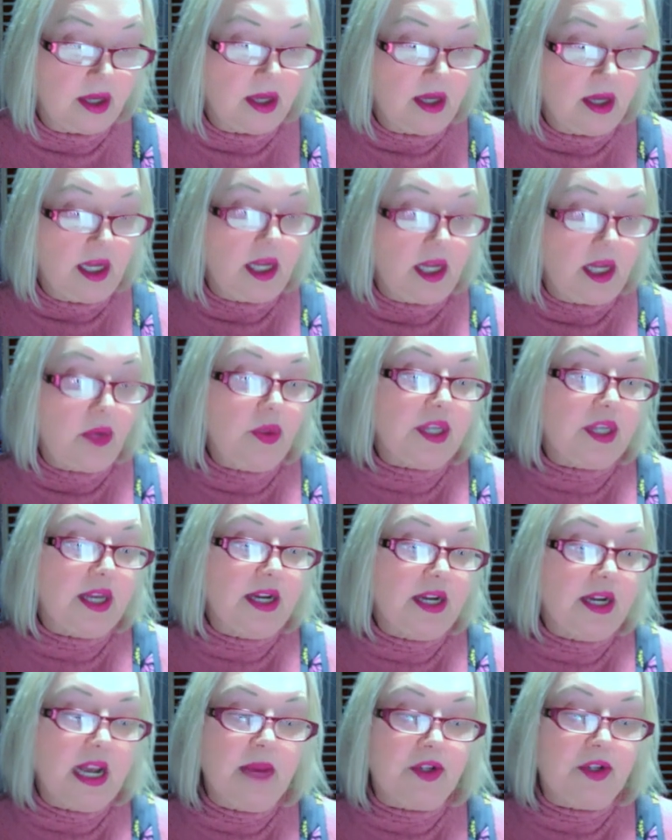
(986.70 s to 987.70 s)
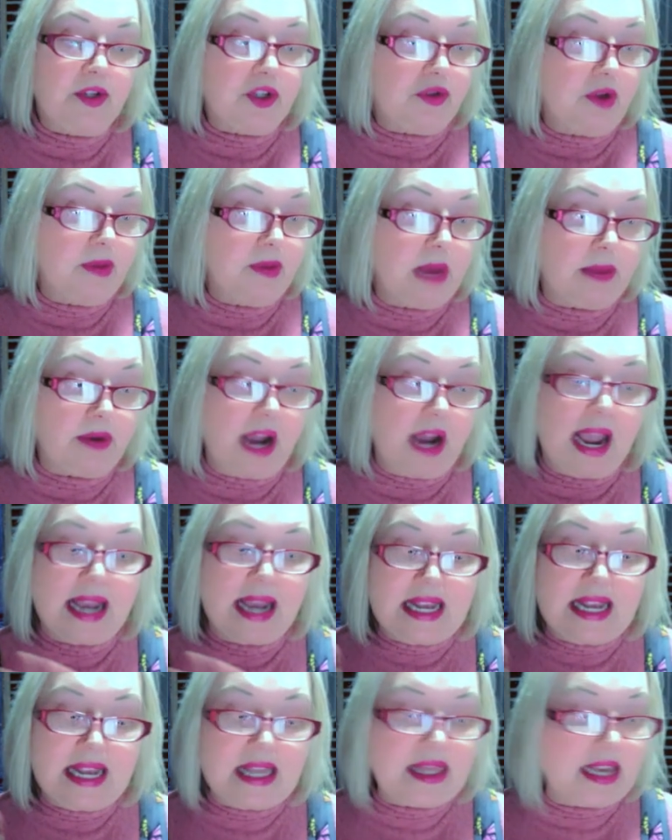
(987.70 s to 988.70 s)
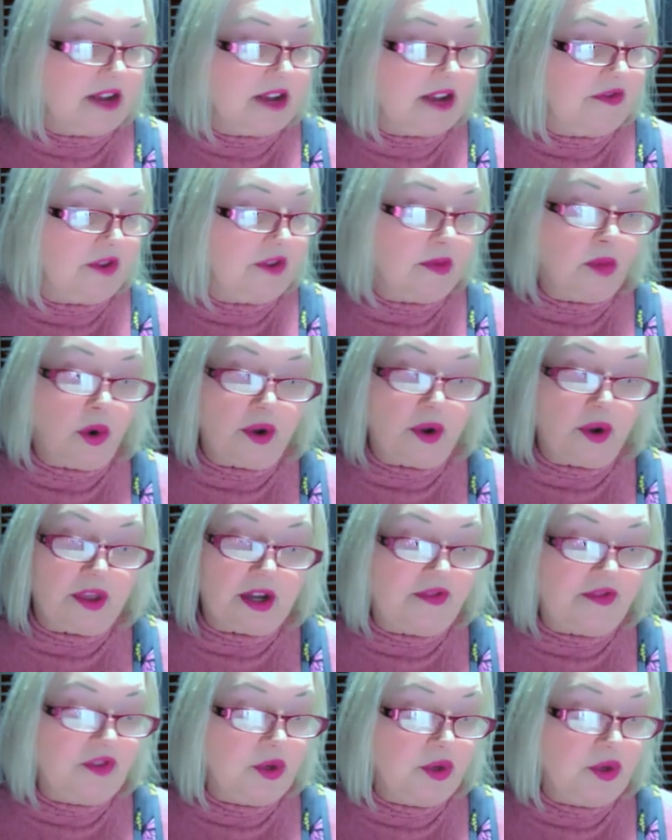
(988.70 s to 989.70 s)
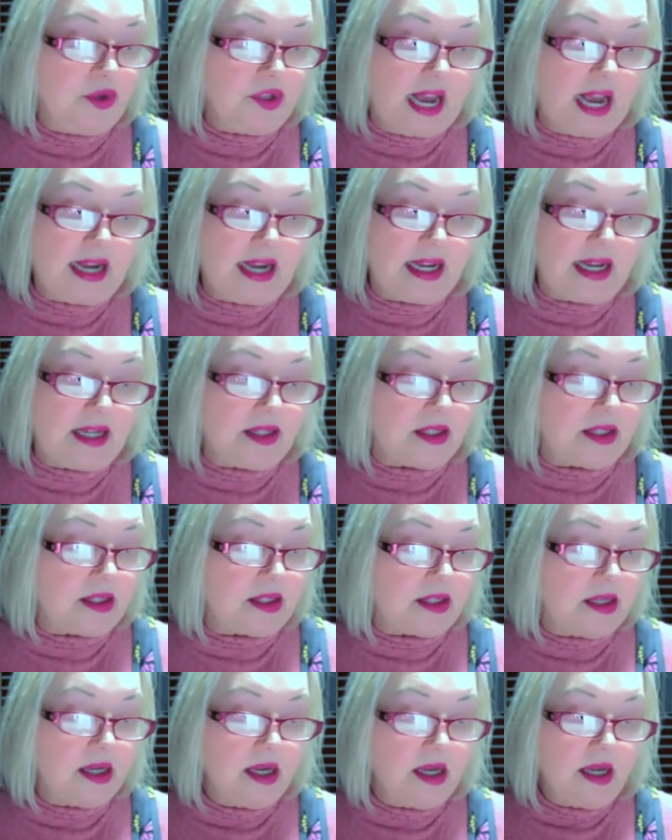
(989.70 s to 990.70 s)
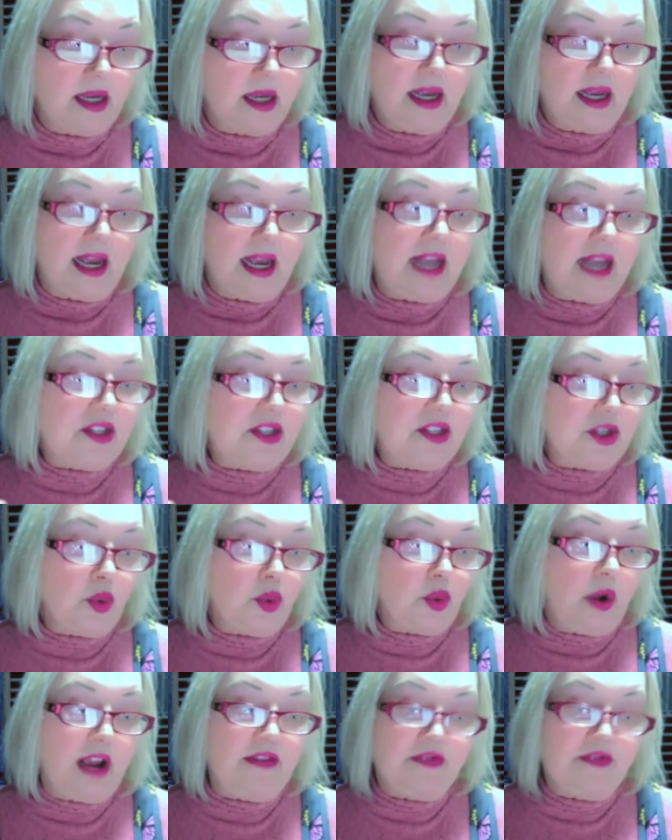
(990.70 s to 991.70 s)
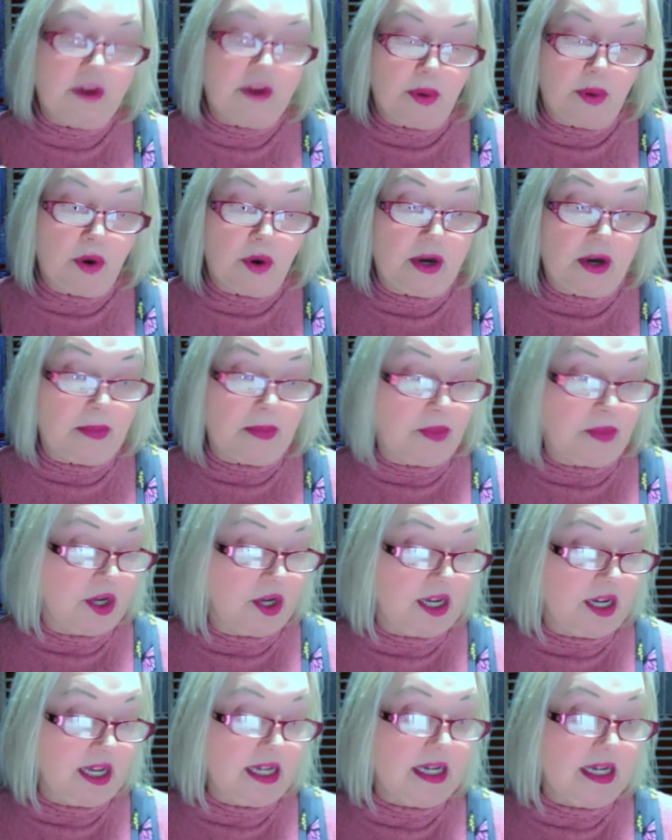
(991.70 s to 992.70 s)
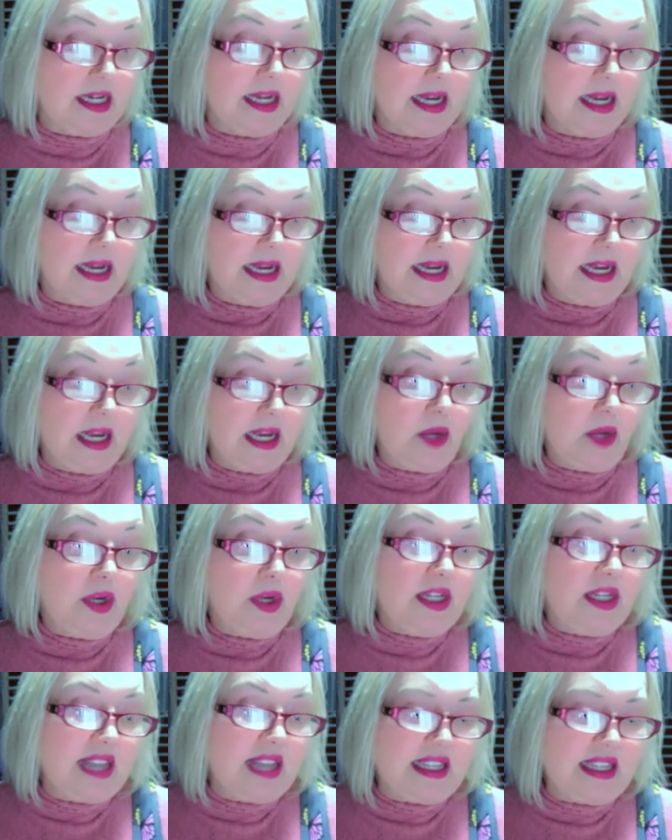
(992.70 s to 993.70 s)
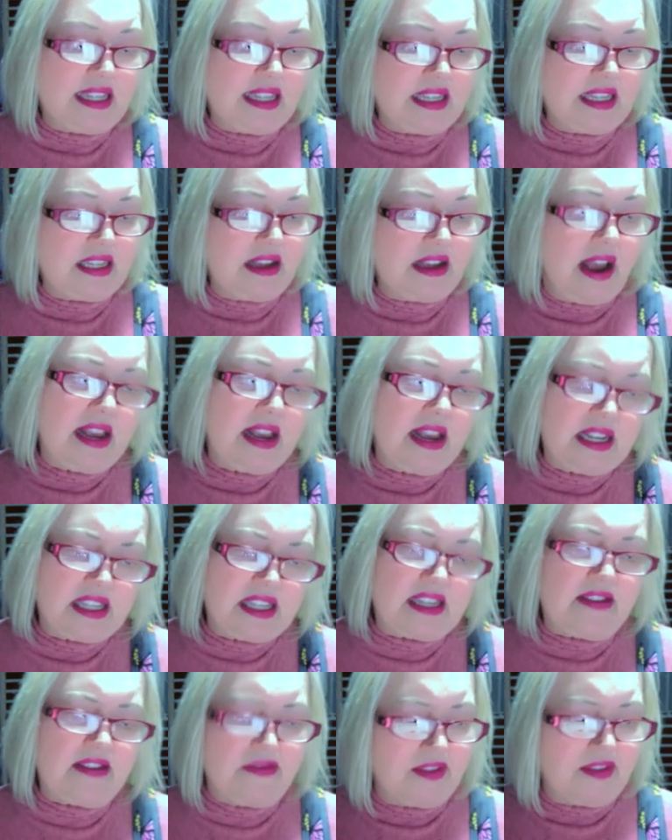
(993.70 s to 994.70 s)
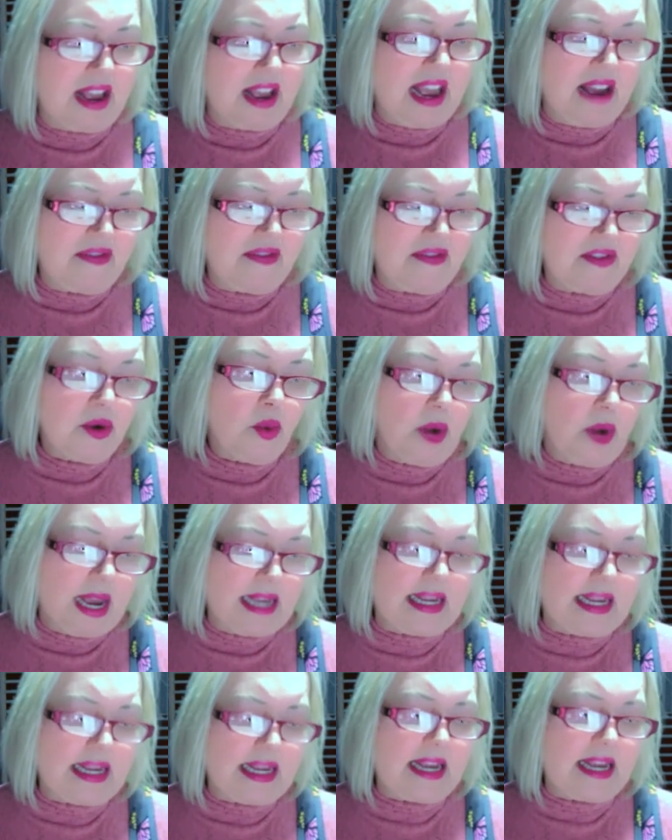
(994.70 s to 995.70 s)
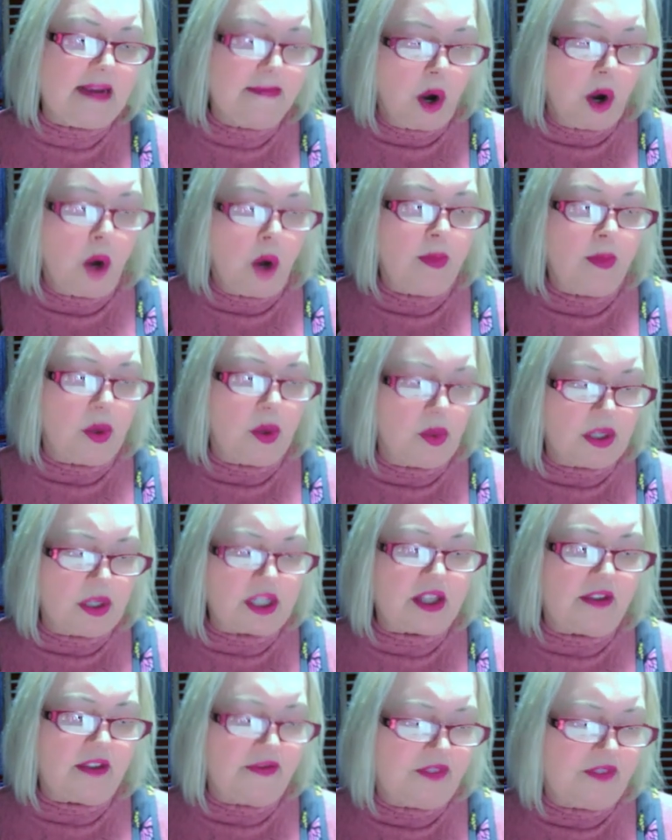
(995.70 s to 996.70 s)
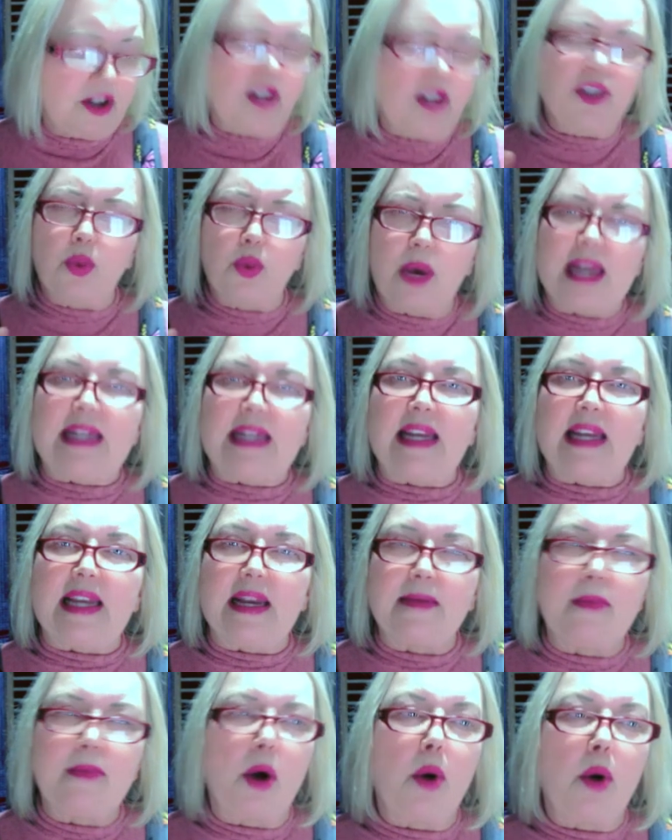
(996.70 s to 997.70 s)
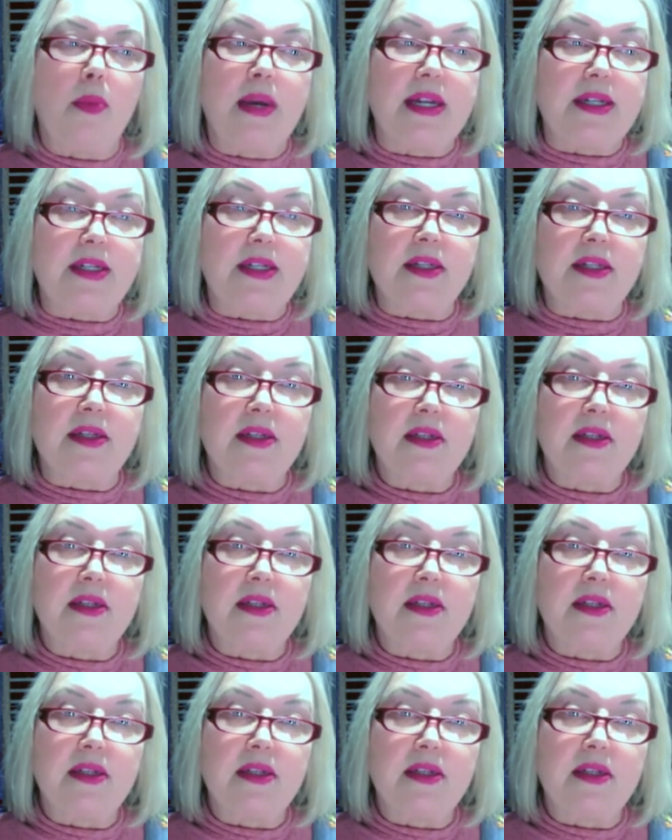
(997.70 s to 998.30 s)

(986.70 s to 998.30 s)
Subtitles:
He was unable to remember anything for more than a few seconds. As his wife Deborah put it, it was as if every waking moment was the first waking moment.